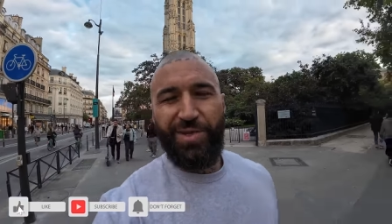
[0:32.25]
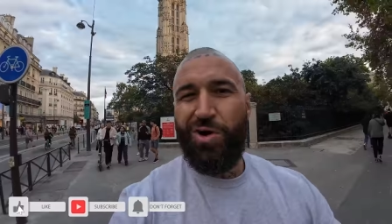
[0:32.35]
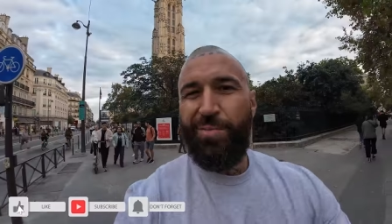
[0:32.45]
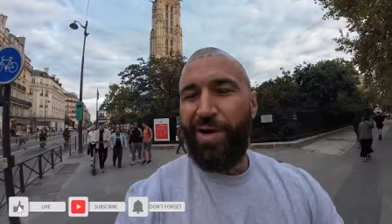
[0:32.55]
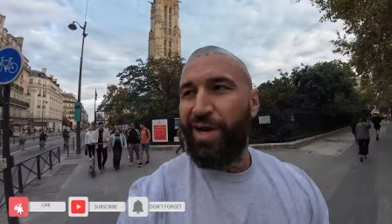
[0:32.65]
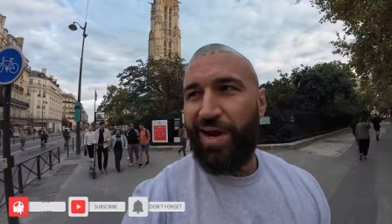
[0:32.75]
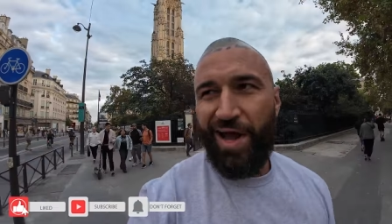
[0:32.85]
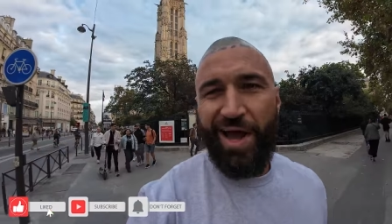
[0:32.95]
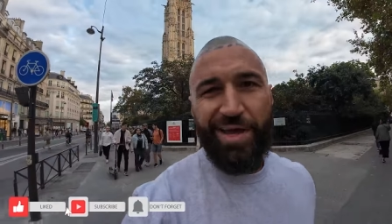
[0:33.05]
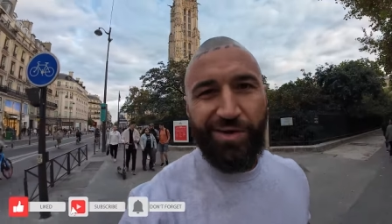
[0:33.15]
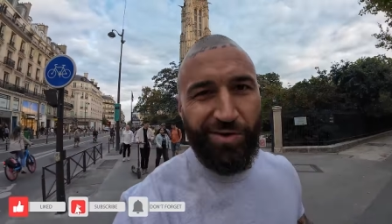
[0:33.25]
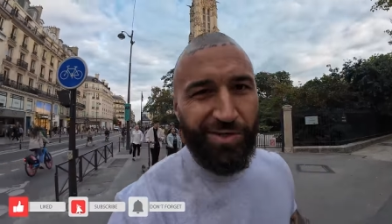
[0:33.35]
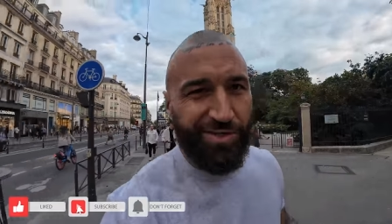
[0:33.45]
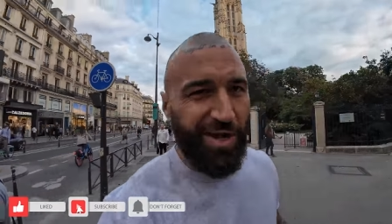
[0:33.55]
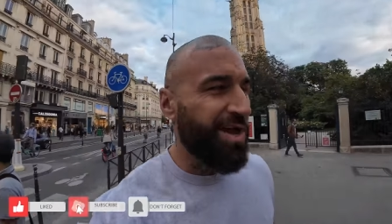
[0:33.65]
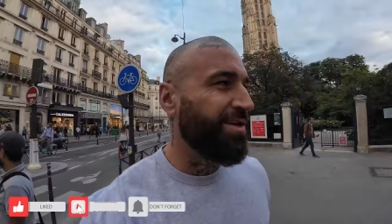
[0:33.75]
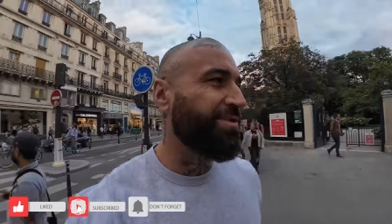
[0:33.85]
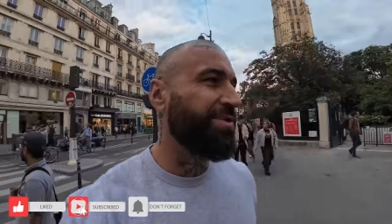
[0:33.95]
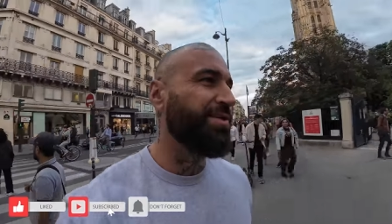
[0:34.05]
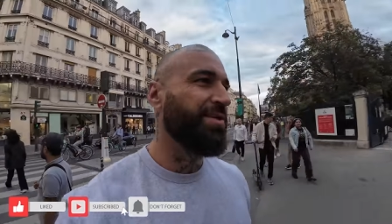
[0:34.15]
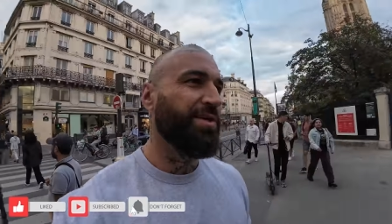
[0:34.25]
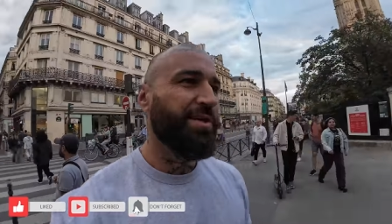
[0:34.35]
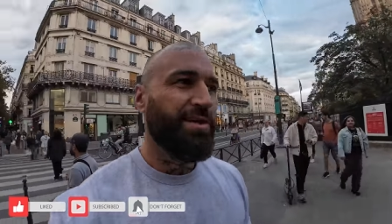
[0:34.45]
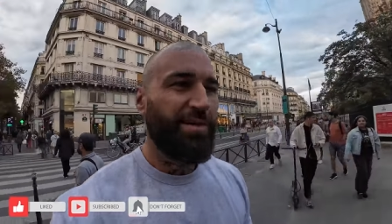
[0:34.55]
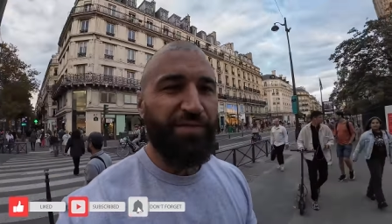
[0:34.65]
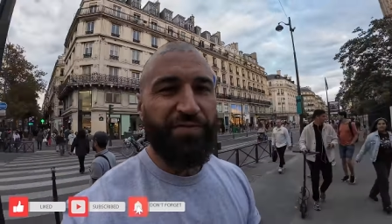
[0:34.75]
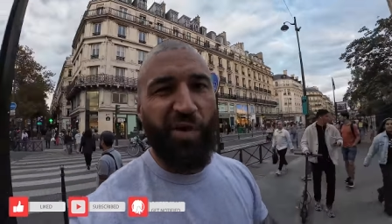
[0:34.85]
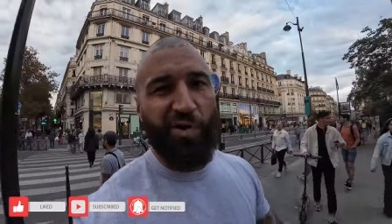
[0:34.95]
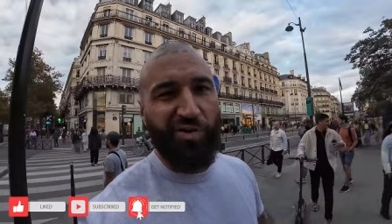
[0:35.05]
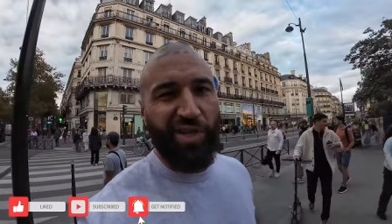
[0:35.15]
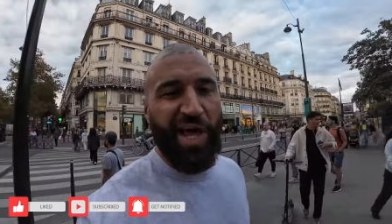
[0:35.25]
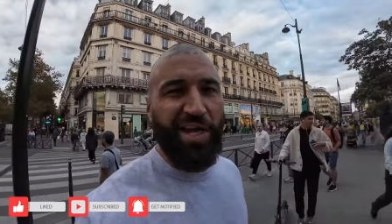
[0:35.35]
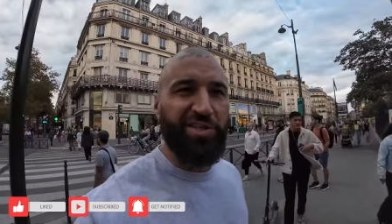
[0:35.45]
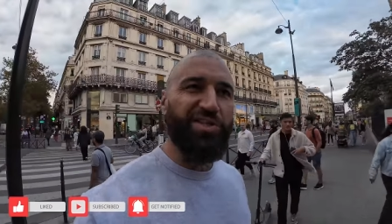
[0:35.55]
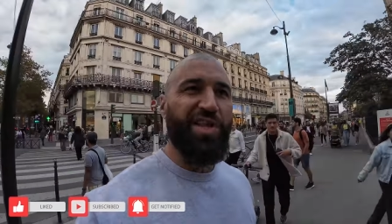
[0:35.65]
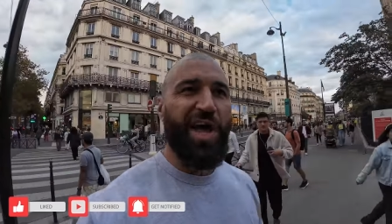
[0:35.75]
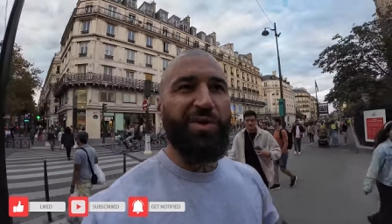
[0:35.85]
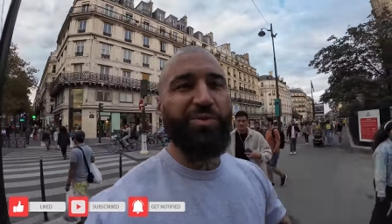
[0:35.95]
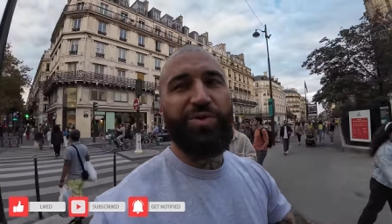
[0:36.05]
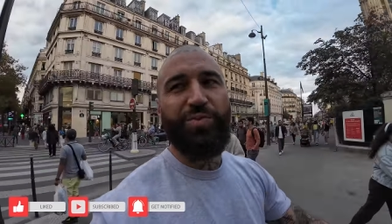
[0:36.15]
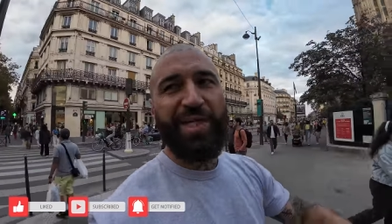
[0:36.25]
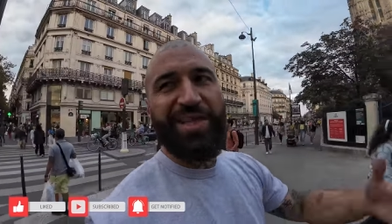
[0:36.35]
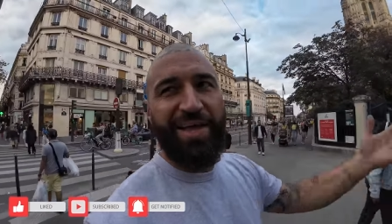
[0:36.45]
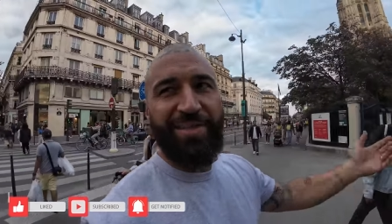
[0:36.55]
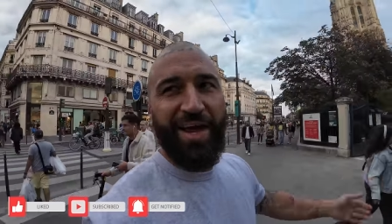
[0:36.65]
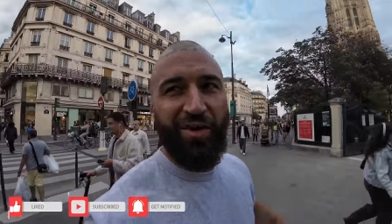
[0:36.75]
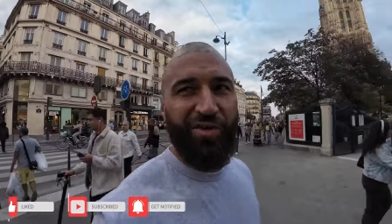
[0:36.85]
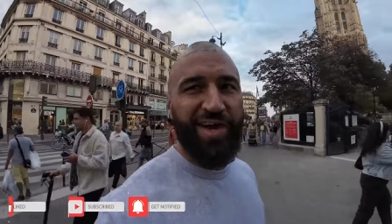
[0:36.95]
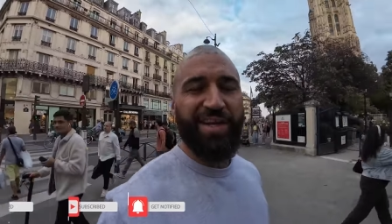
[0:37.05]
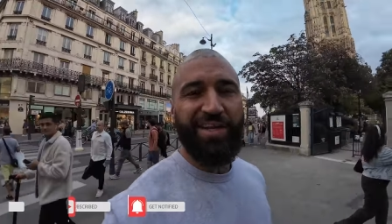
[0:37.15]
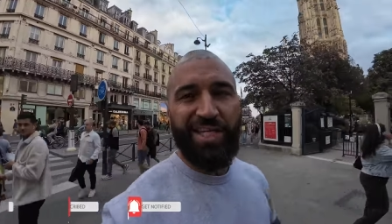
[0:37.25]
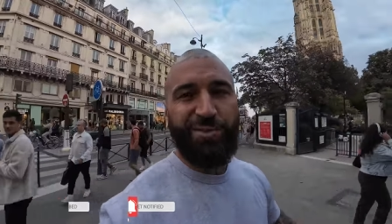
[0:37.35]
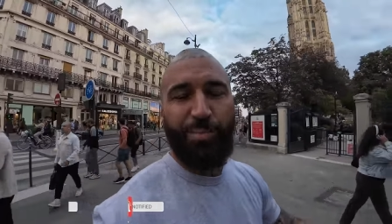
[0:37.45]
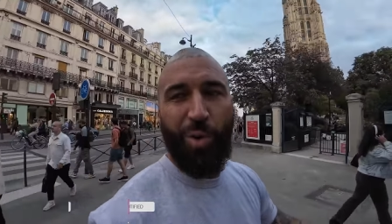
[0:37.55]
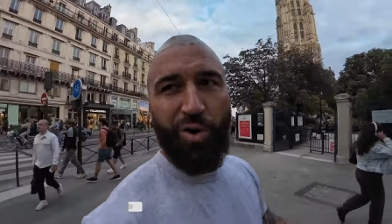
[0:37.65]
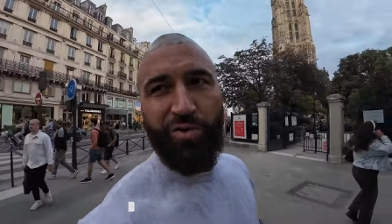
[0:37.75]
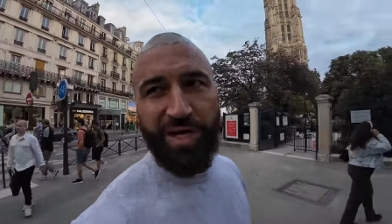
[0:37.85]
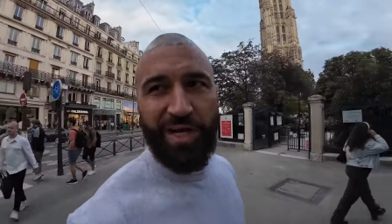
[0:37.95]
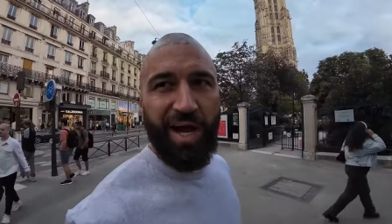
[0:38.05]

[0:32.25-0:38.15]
What am I gonna eat? Croissants? Frog legs, snails. We've done that already. That's boring,